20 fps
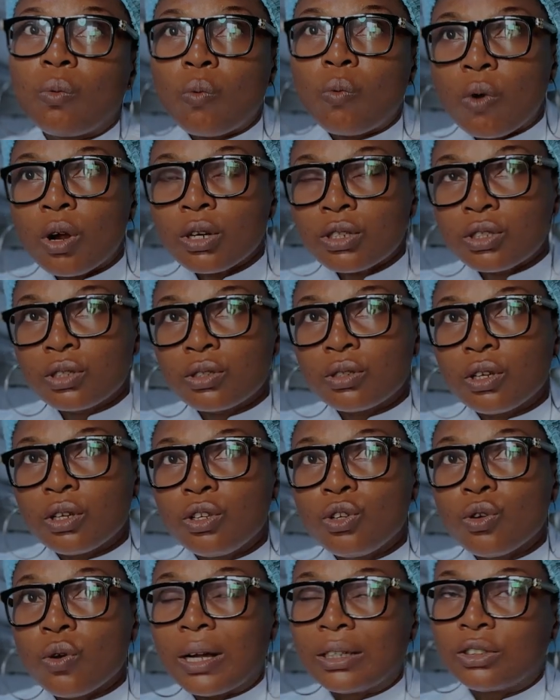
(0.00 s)
what
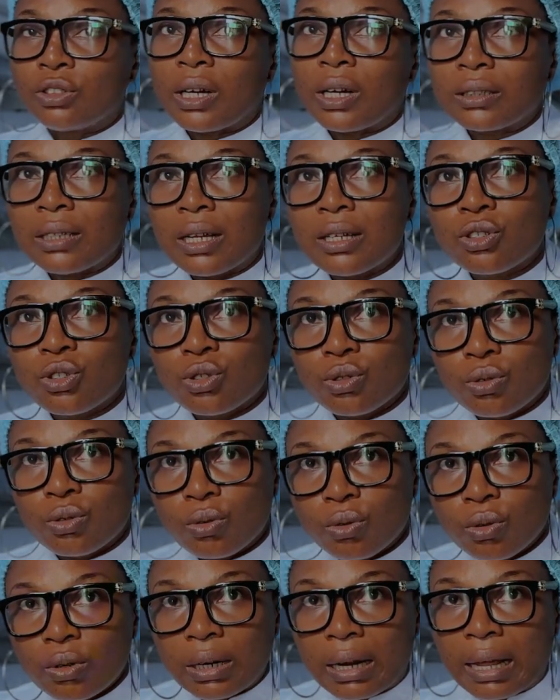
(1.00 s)
your attractant should
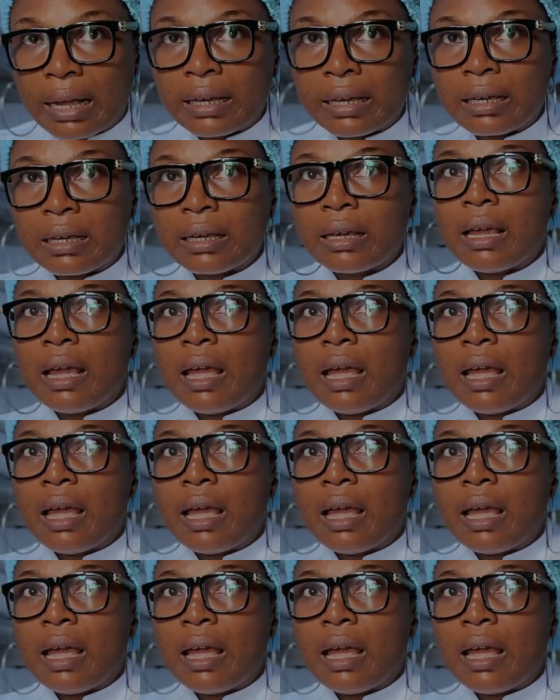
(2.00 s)
look like